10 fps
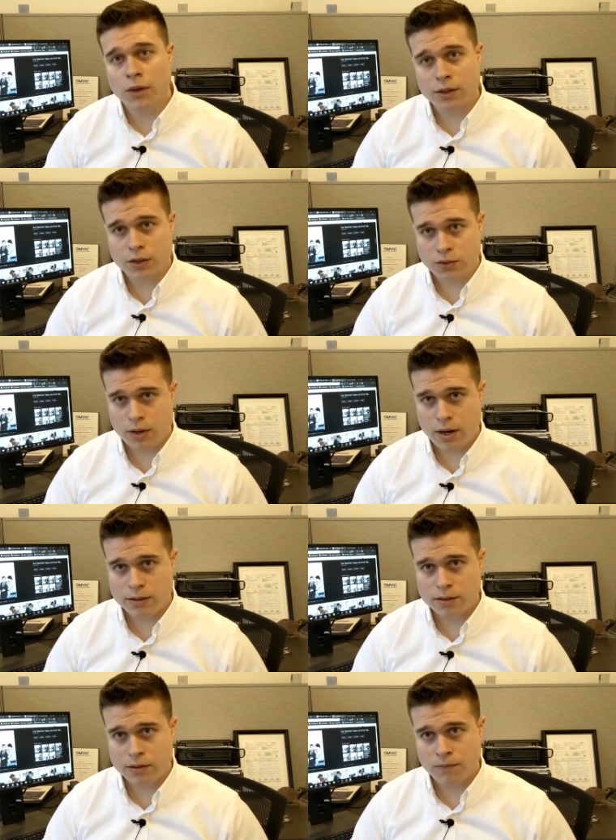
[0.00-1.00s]
look at the
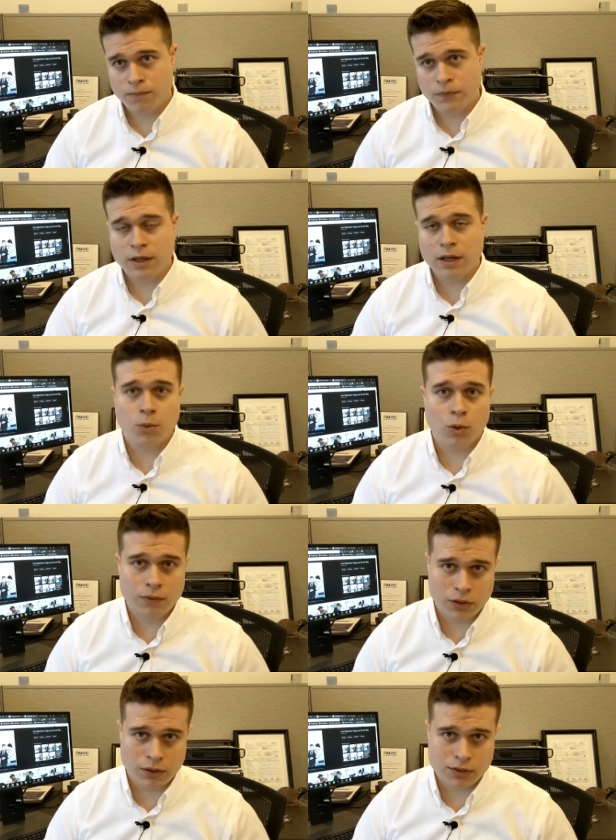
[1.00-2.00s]
credits, get more
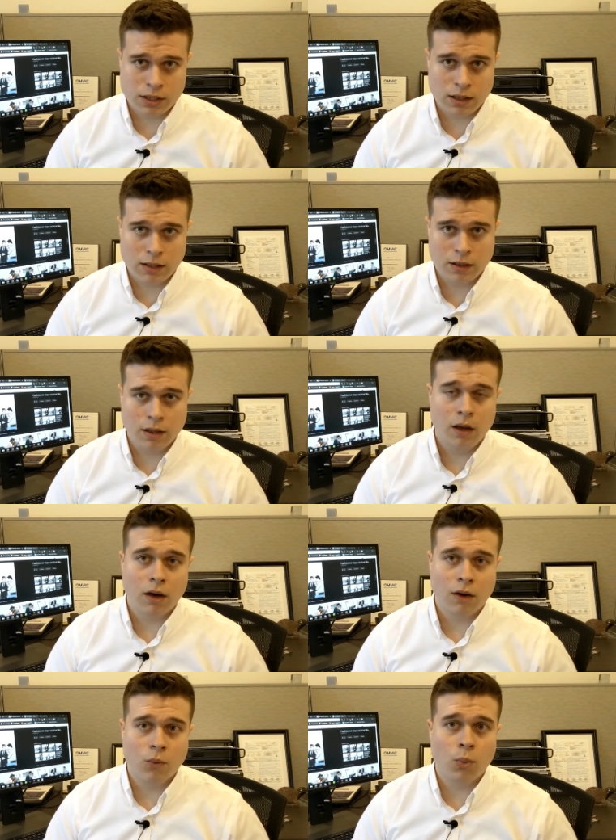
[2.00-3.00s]
of an understanding
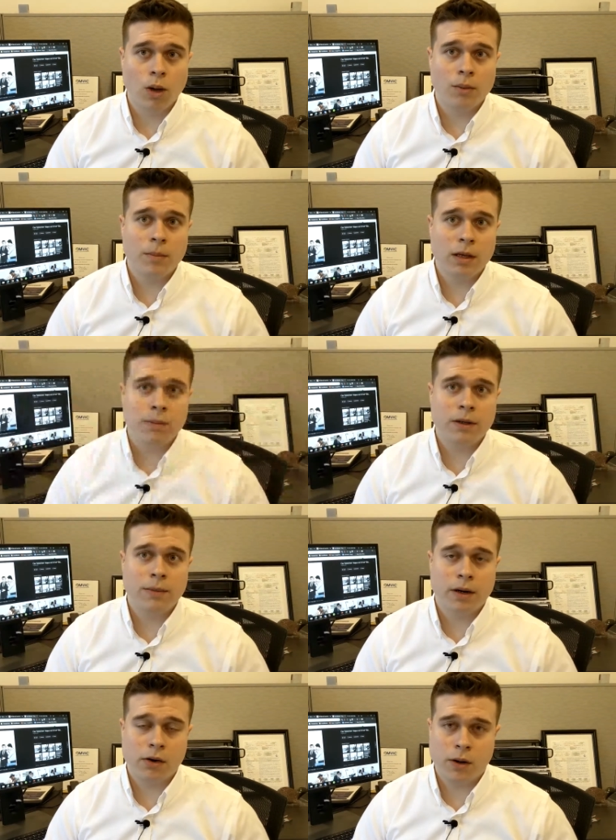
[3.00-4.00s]
of what may be
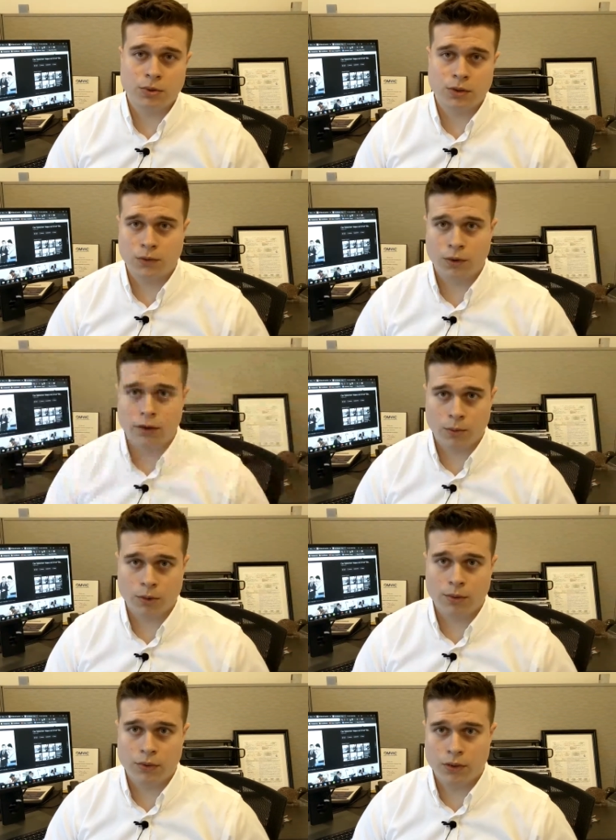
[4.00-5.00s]
a better option for you, and
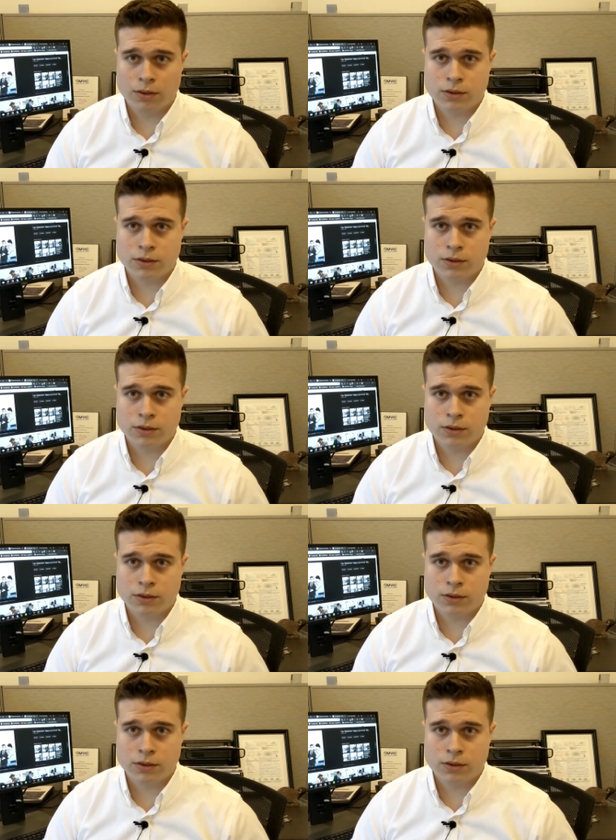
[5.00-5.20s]
work with your